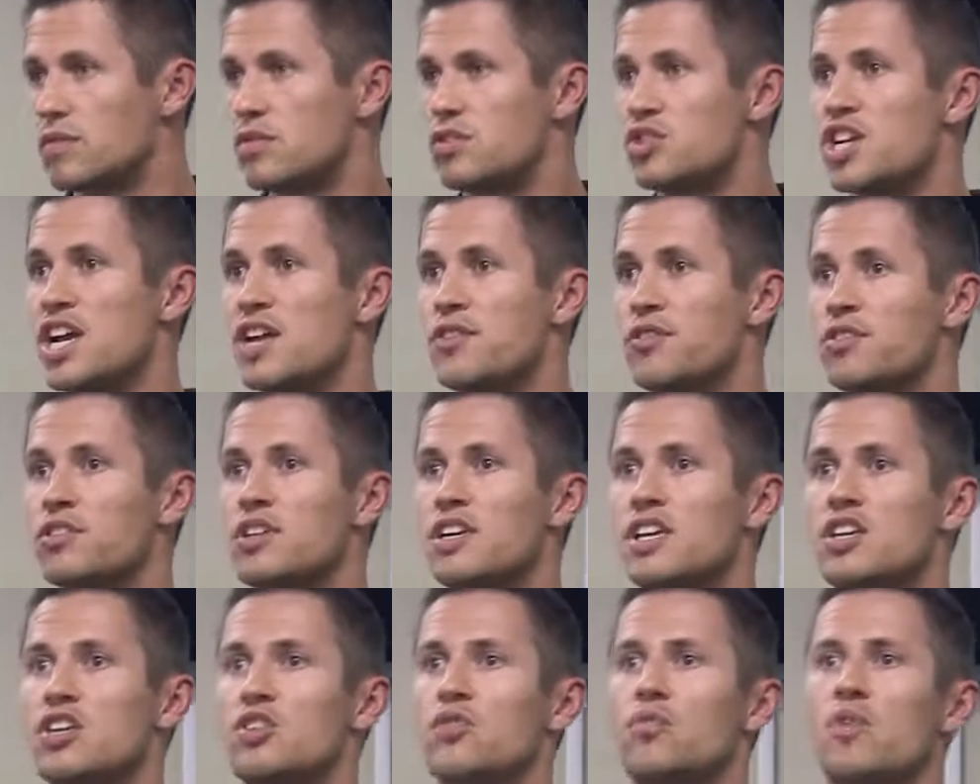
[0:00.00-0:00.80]

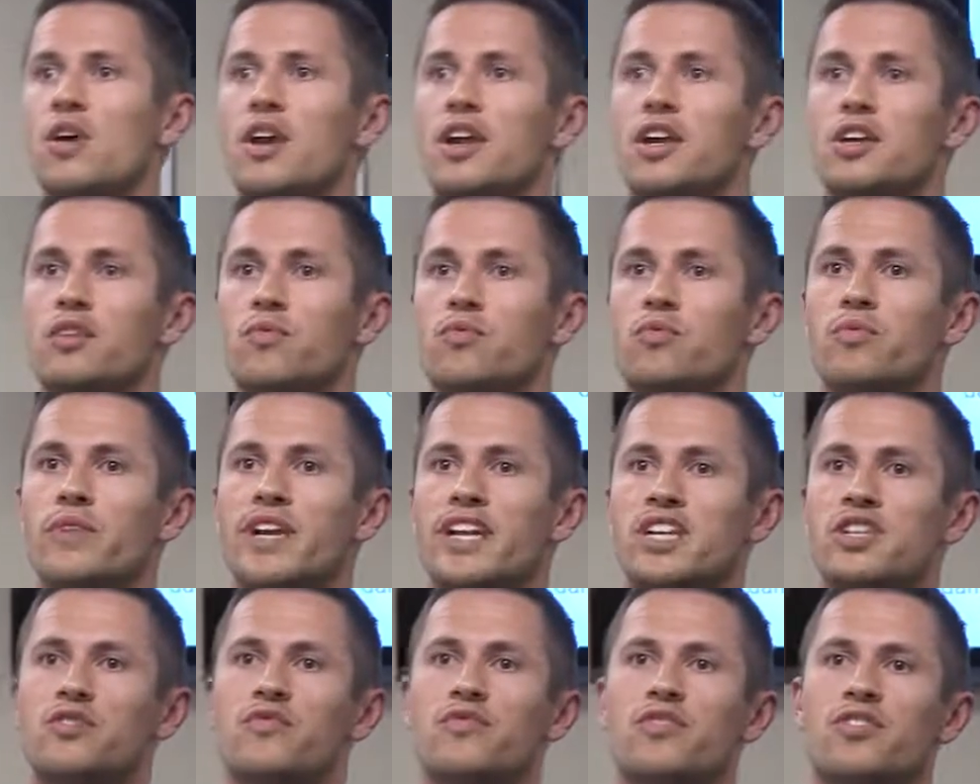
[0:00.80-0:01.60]
generally, you want to
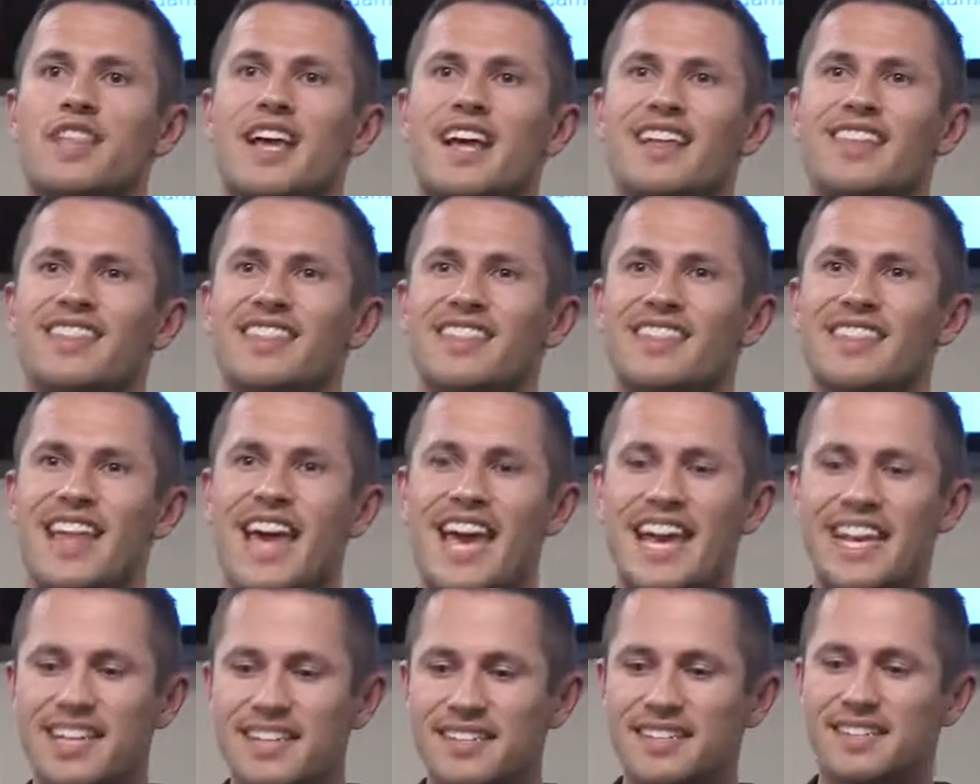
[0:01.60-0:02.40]
reach for that
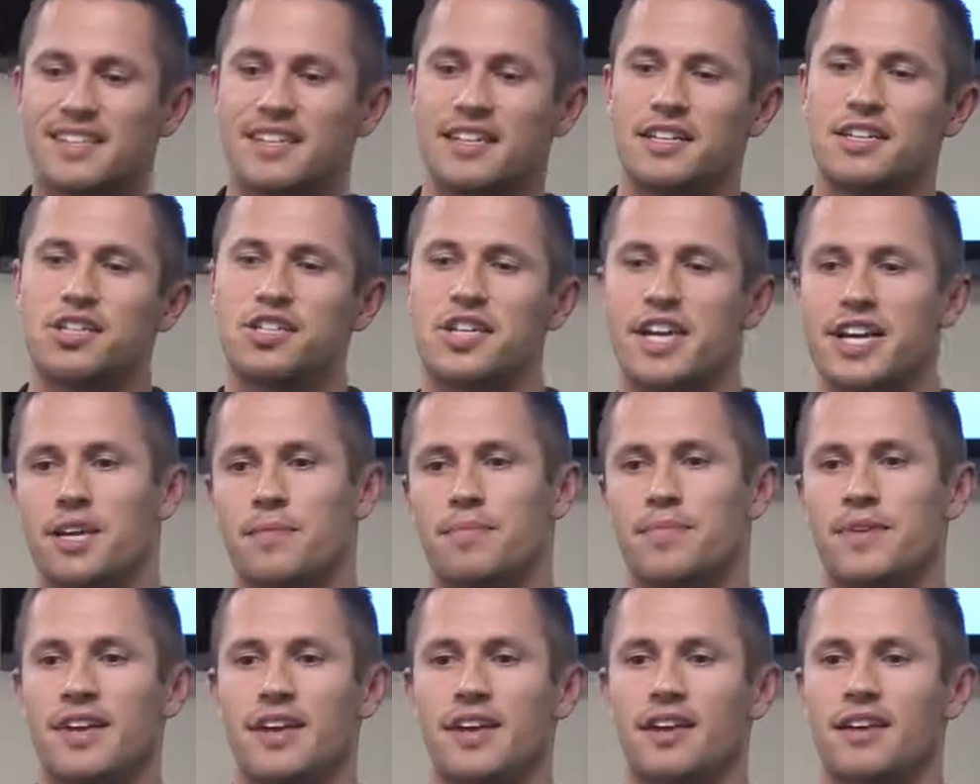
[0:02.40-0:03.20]
lightest shade
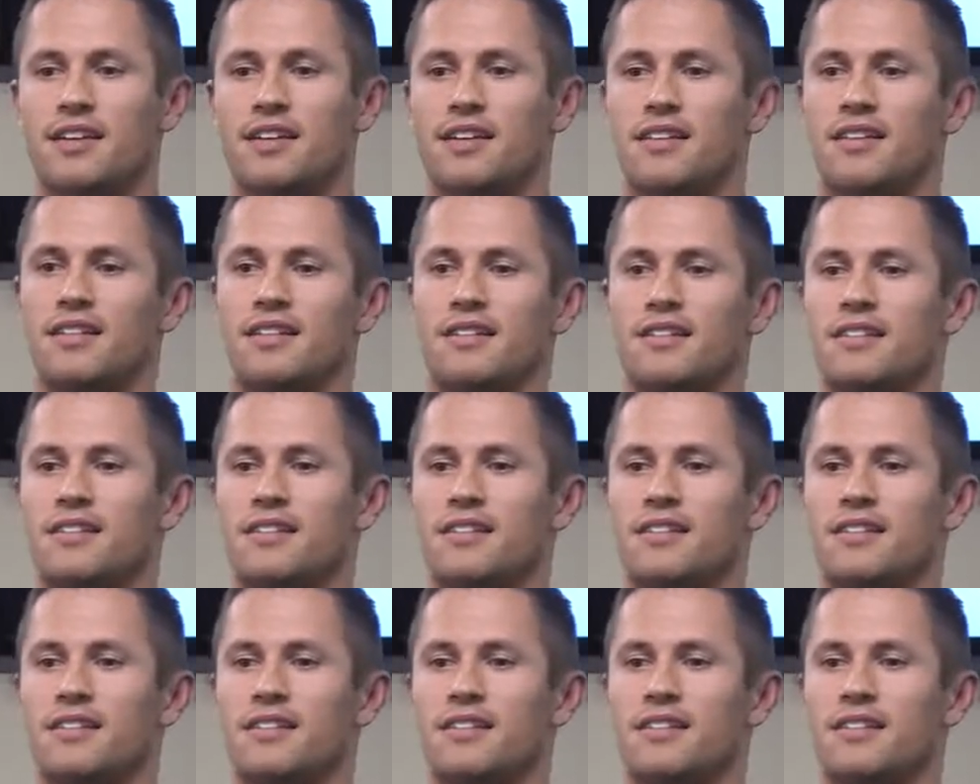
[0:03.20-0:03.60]
of pink.